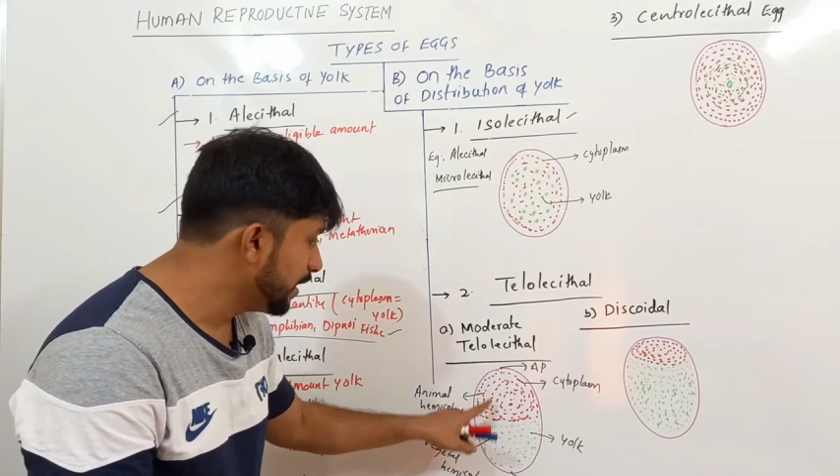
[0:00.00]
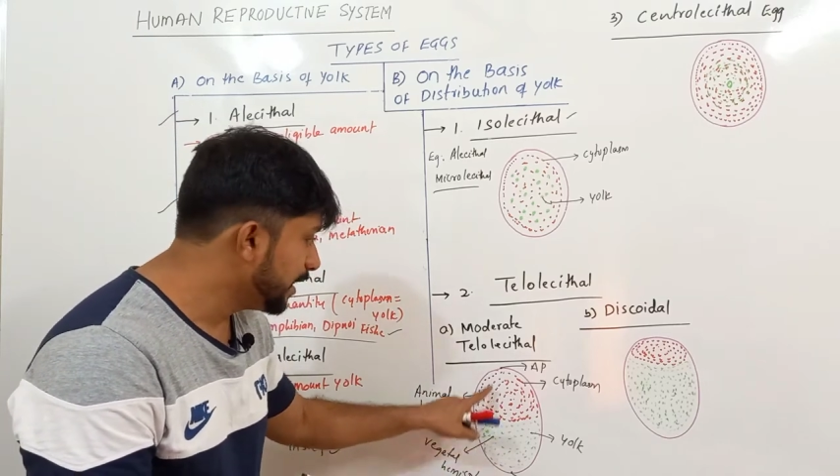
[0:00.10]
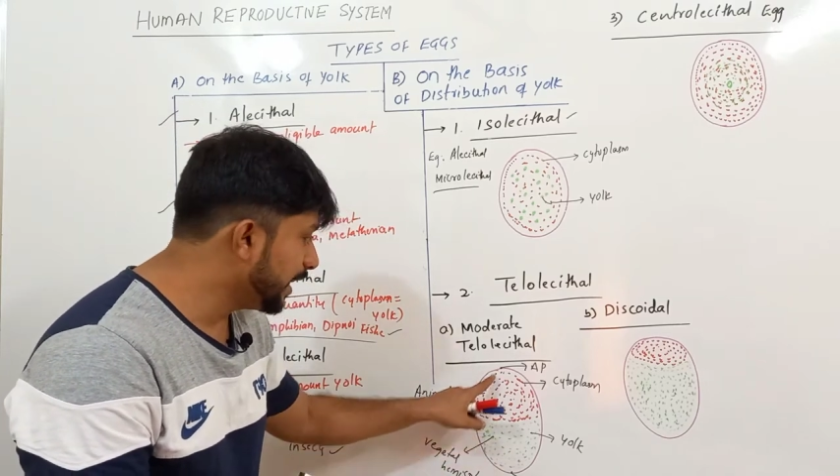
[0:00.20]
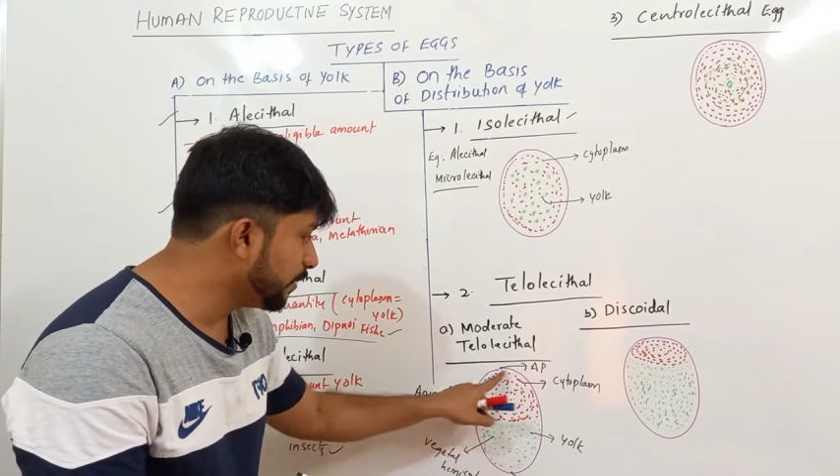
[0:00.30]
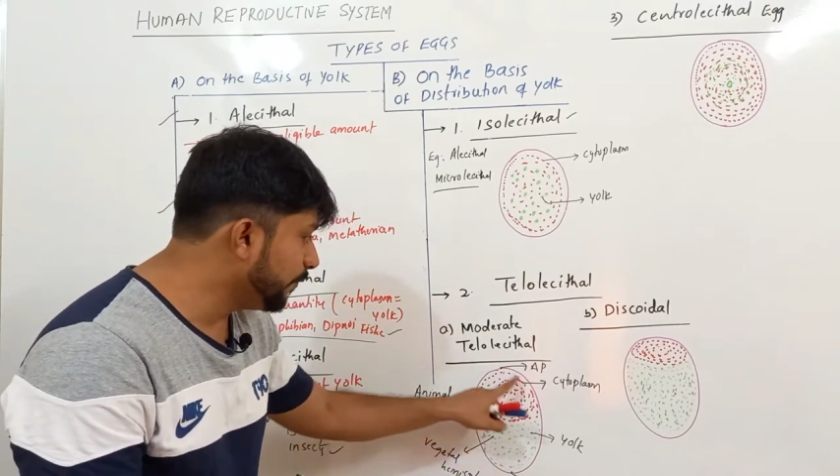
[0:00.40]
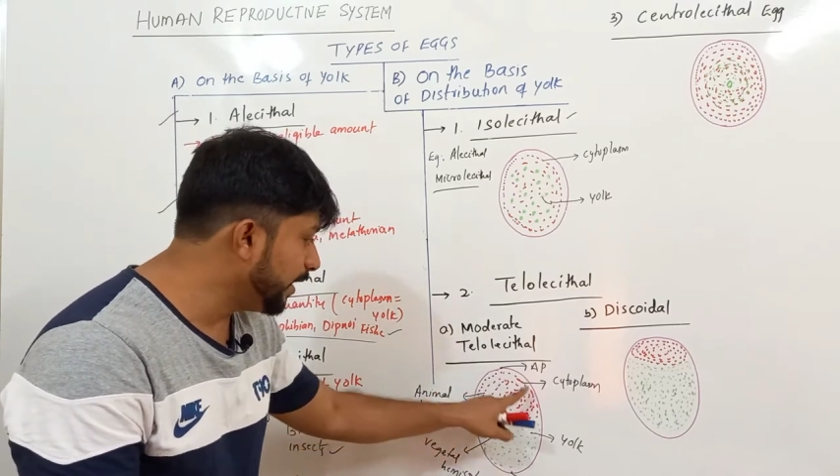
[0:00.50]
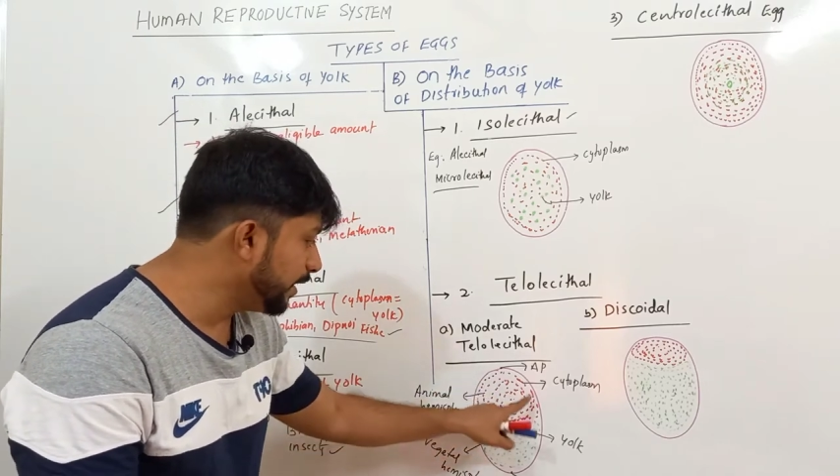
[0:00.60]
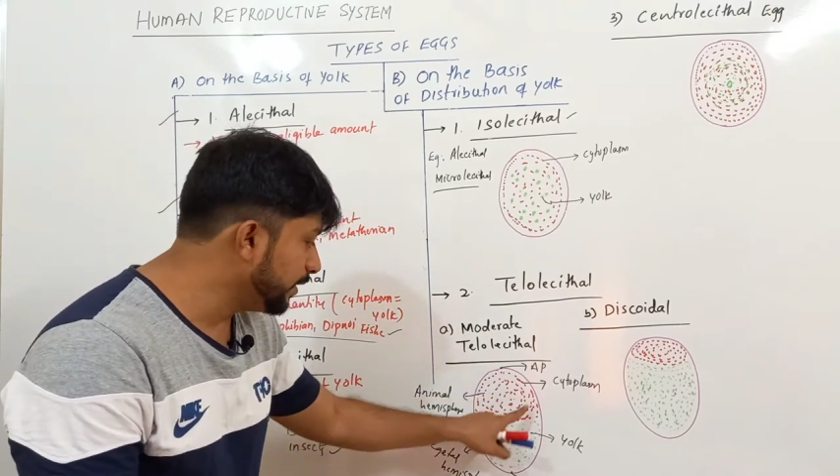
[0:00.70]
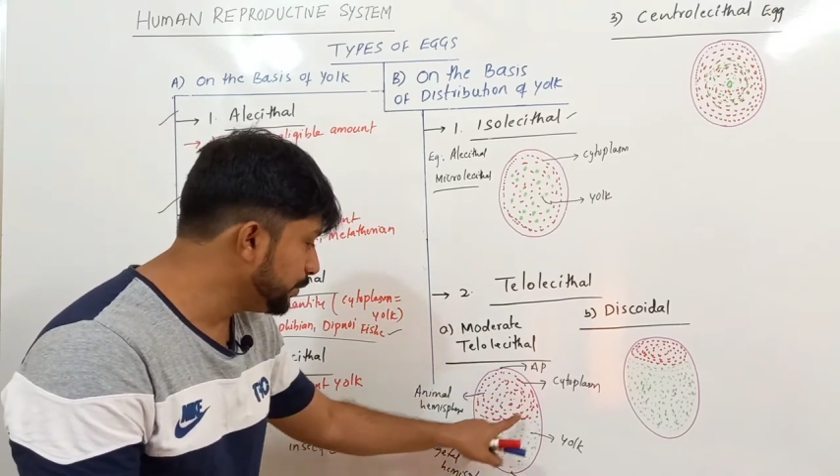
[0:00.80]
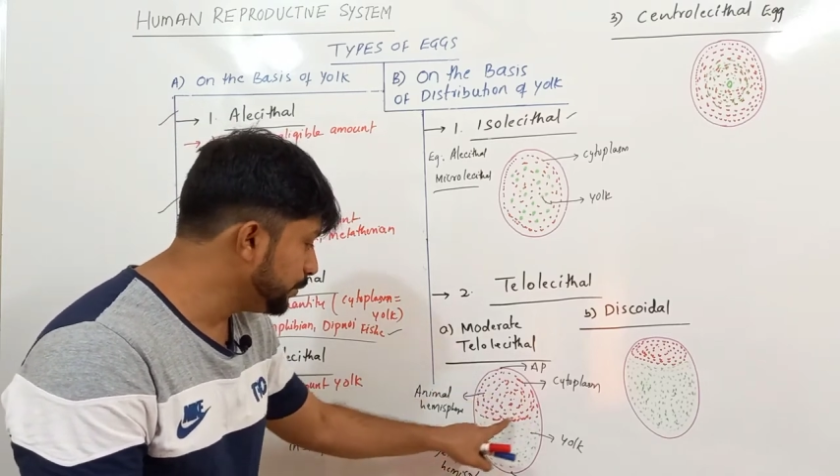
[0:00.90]
Like where
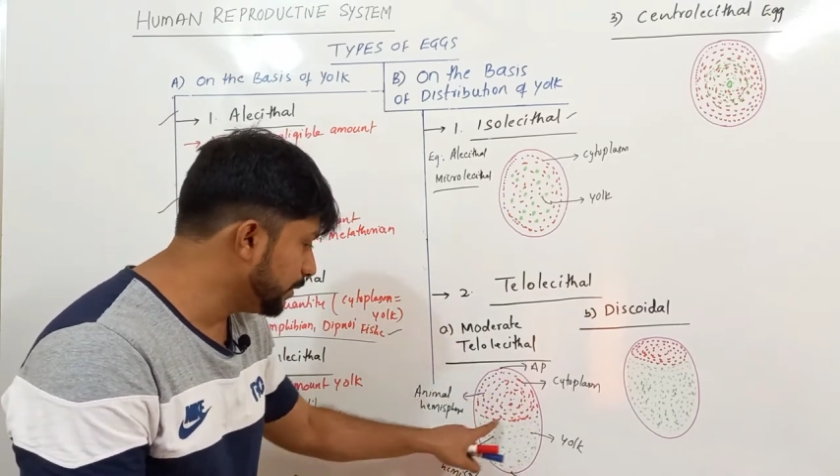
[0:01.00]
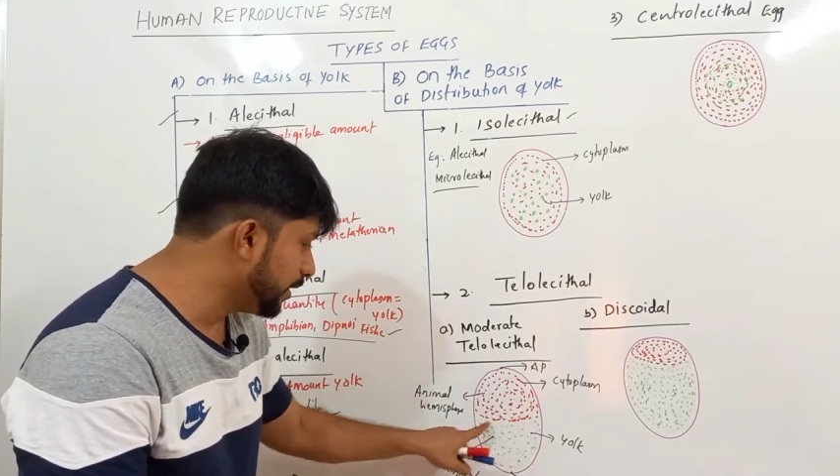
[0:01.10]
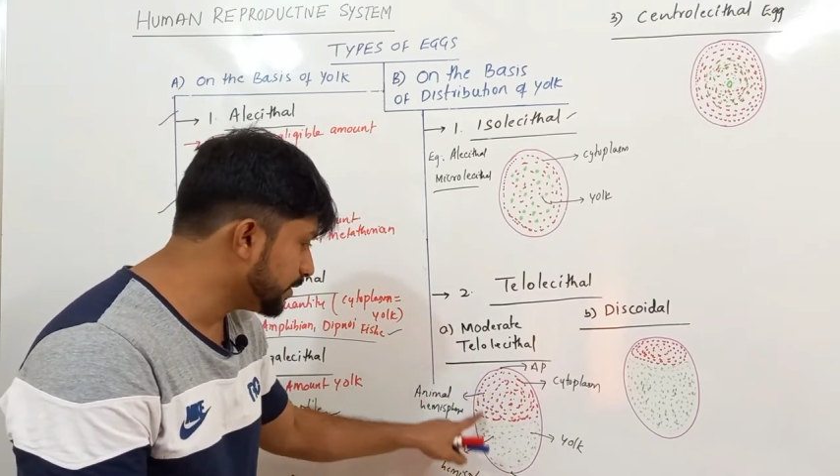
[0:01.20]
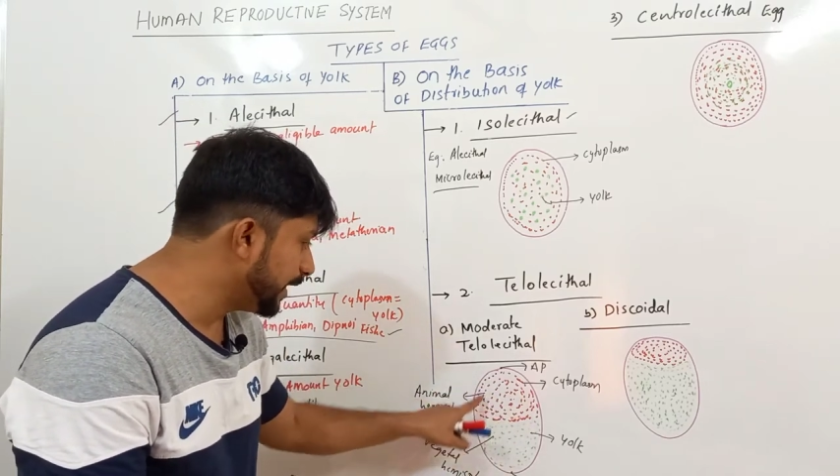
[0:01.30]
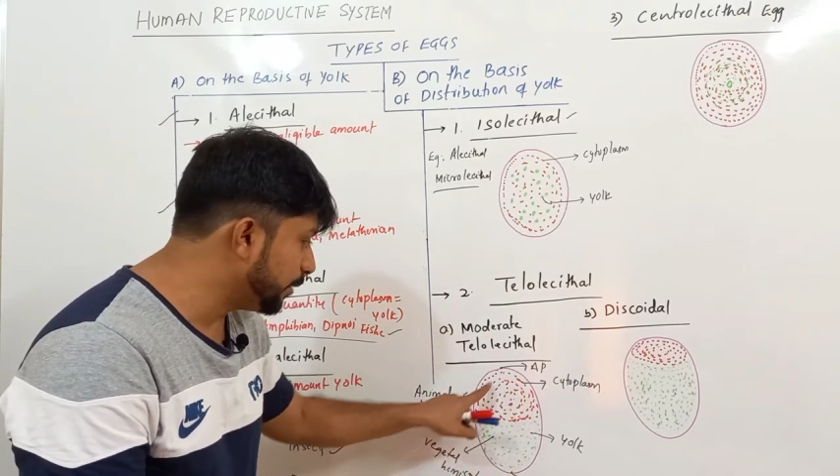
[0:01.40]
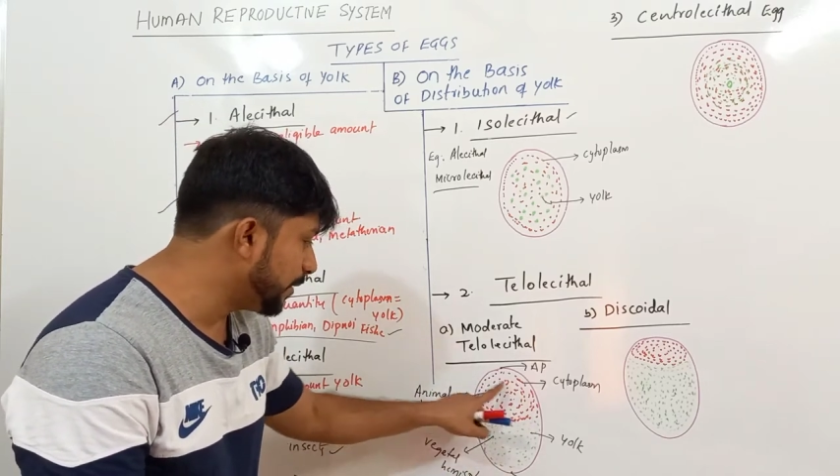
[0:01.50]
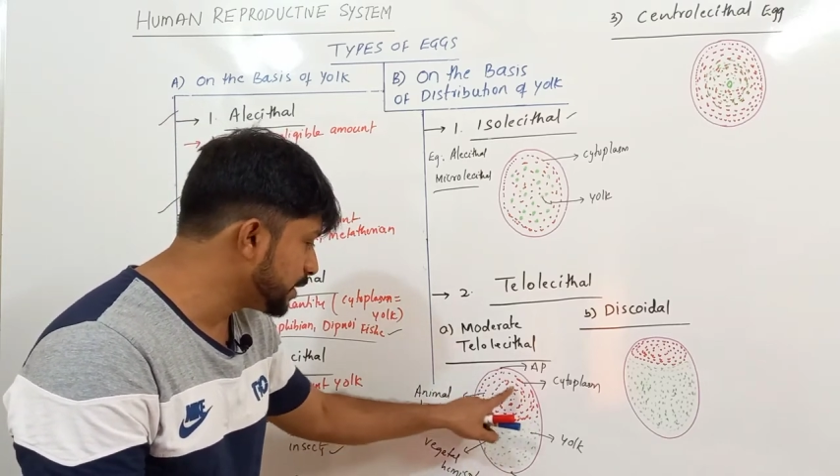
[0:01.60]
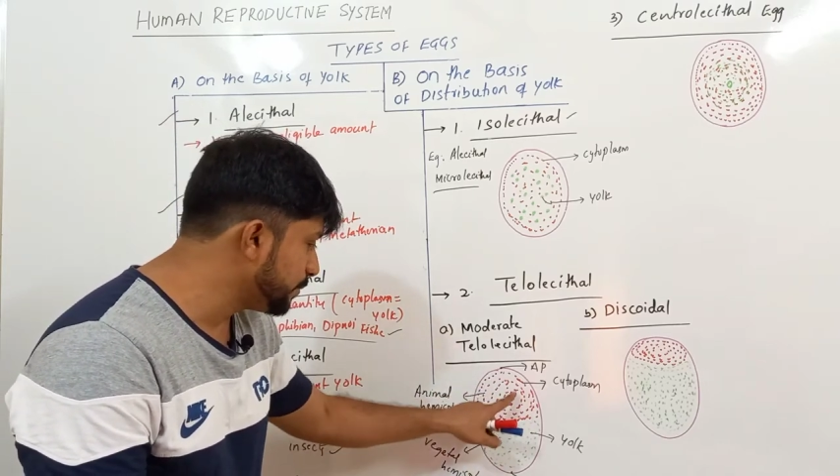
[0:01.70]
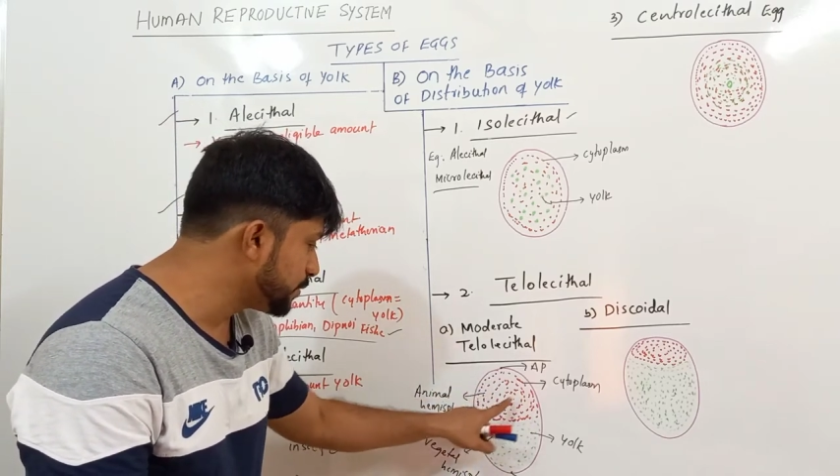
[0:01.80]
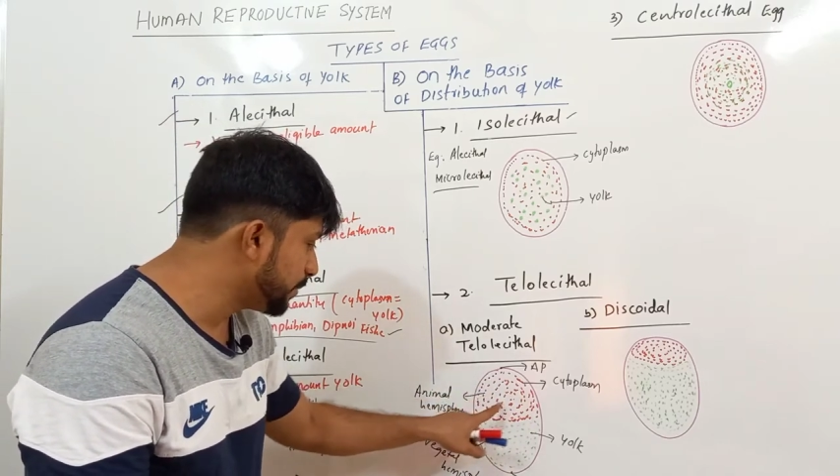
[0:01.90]
uh,
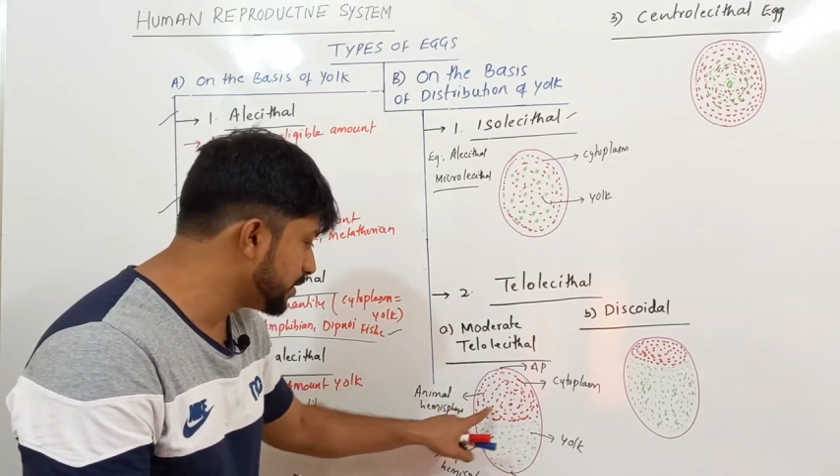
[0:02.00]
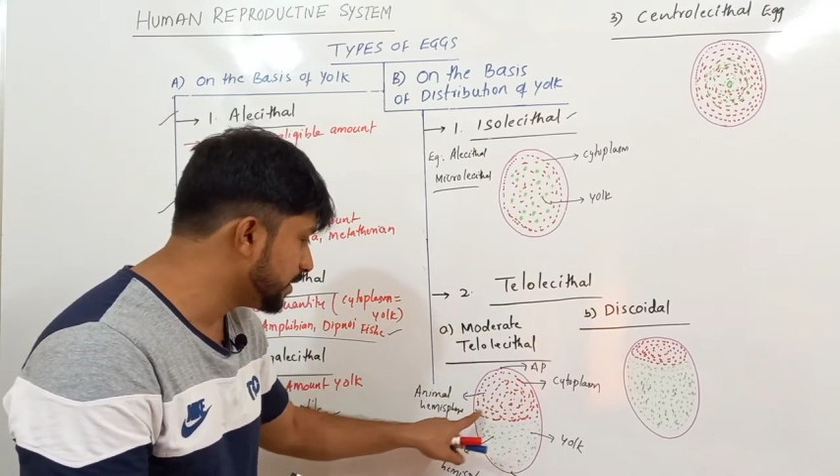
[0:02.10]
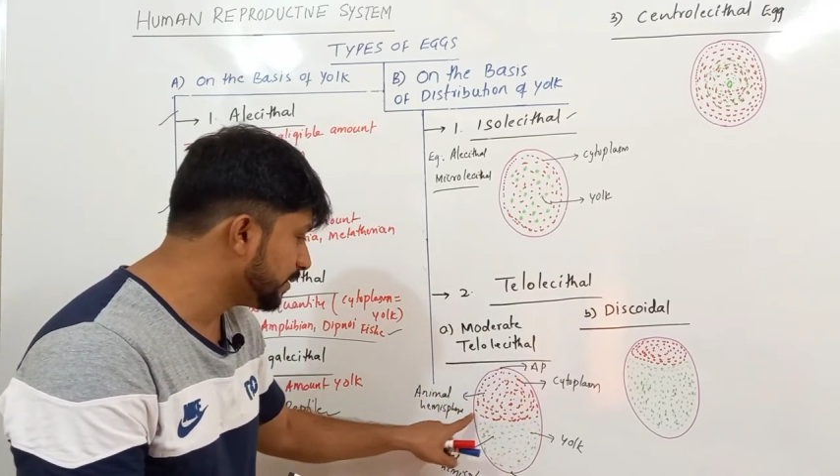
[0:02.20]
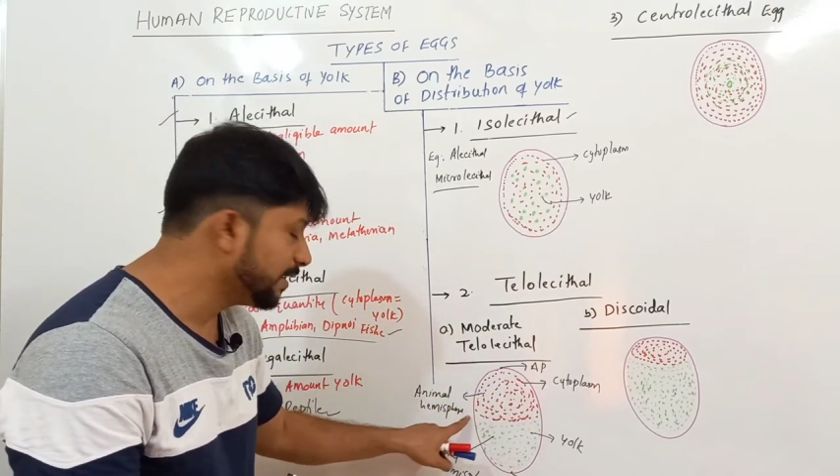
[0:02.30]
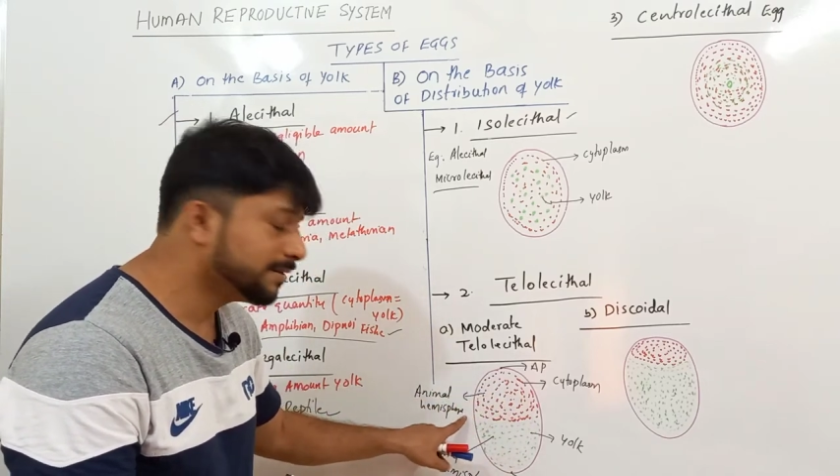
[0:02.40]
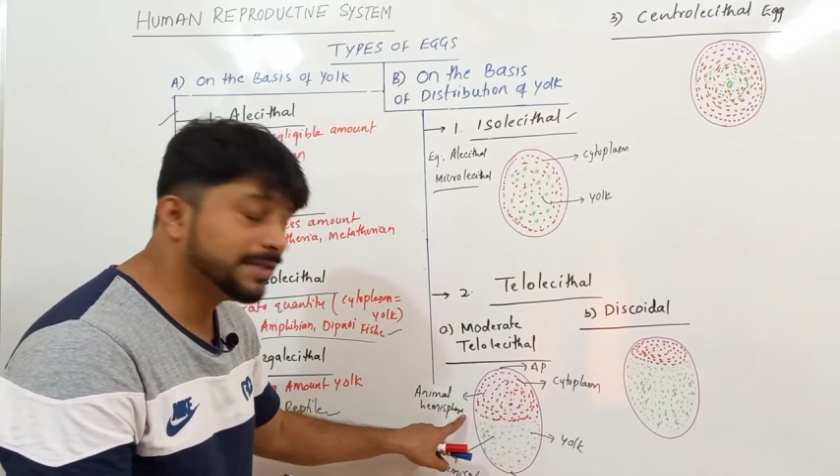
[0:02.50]
cytoplasm is present,